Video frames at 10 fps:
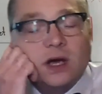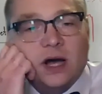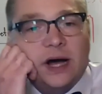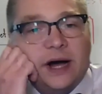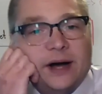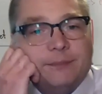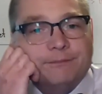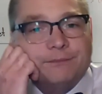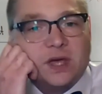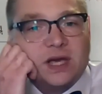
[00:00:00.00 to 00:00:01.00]

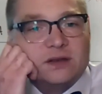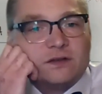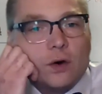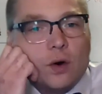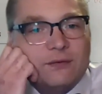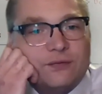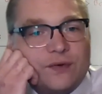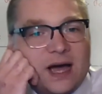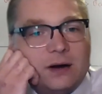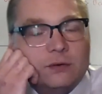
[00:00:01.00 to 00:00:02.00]
And so I've
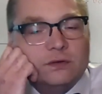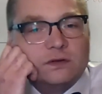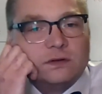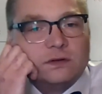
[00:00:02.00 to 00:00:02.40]
found